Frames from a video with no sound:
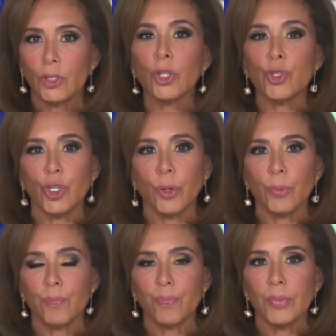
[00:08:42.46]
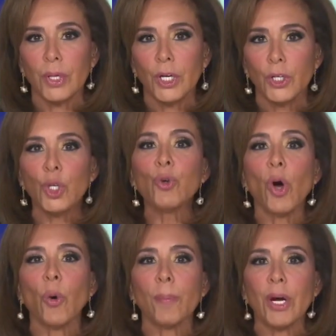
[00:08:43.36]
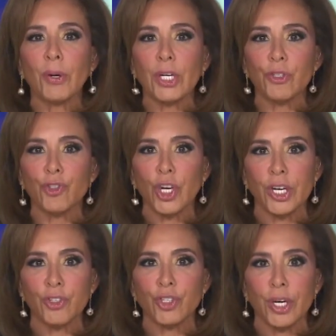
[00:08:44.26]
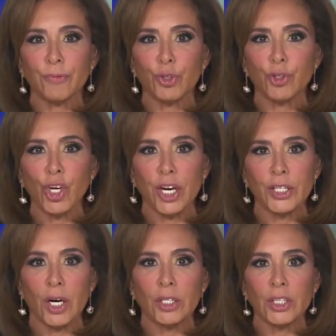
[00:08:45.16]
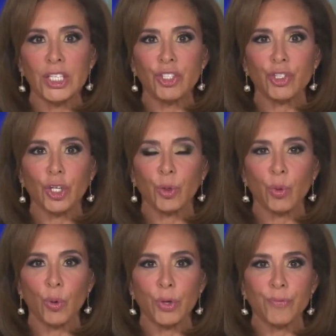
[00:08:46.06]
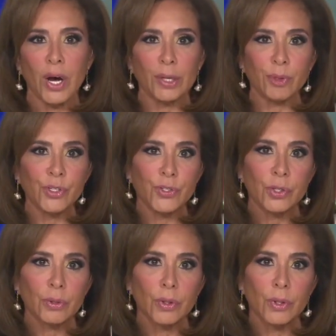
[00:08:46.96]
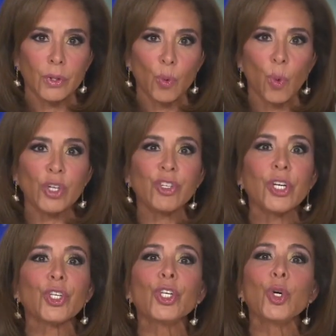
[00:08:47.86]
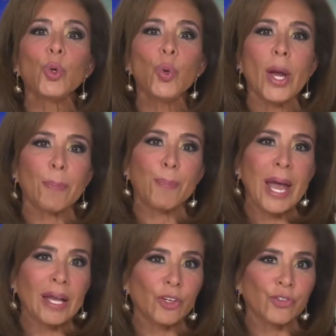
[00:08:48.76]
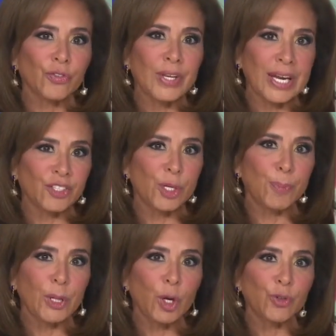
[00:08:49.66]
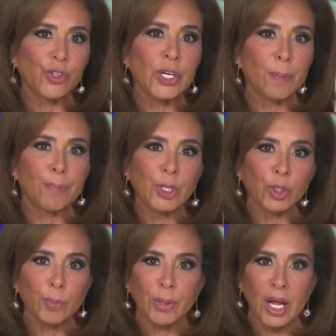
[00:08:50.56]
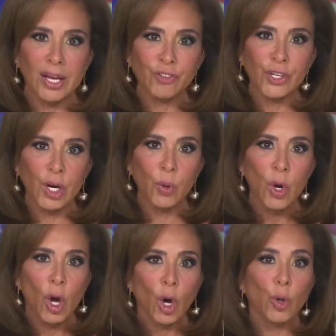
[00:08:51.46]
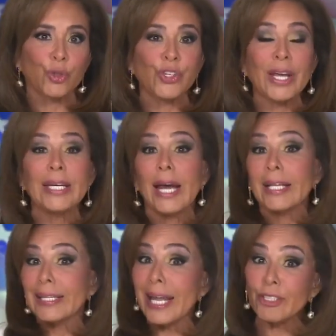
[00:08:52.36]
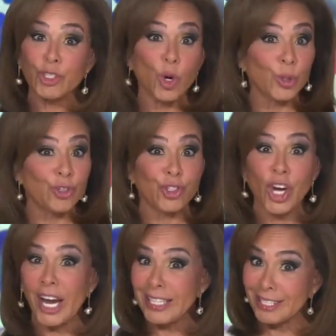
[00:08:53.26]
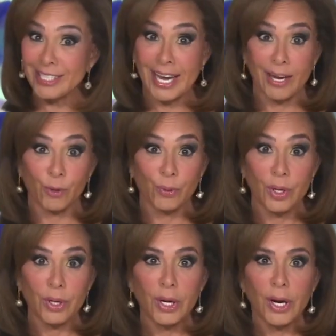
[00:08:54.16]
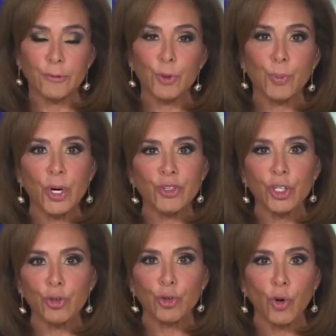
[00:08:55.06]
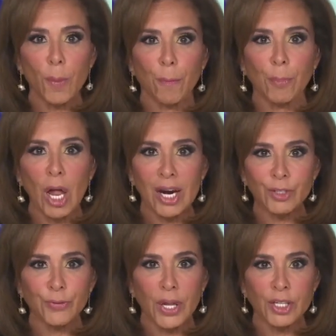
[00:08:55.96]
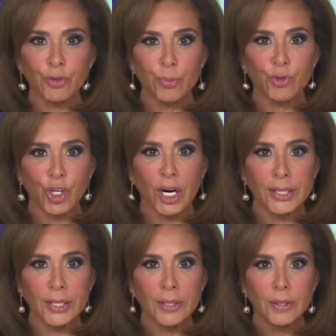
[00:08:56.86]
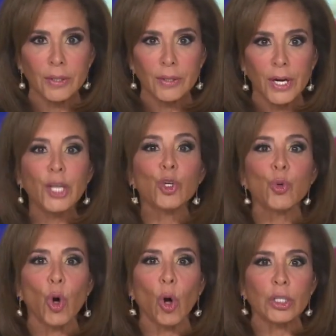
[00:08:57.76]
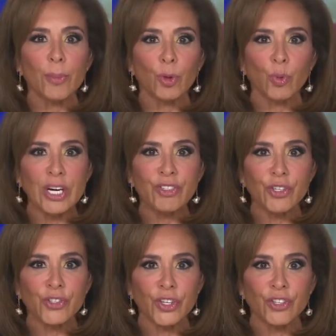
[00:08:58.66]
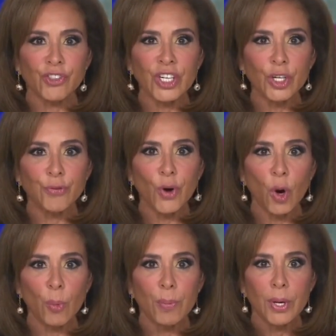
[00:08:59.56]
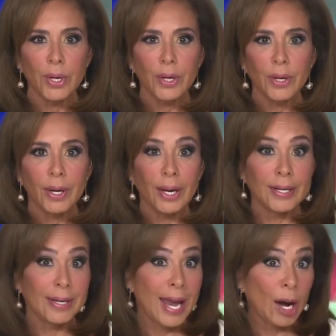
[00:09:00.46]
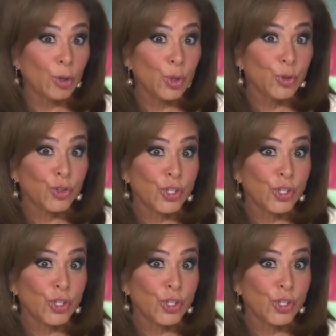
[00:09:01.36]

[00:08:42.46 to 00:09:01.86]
Look, Joe, you know America changed after China unleashed the coronavirus. Wasn't it you and pals Nancy Pelosi and Bill de Blasio who said, let's go to Chinatown after President Trump blocked flights from China? And you called him a racist and a xenophobe? And now you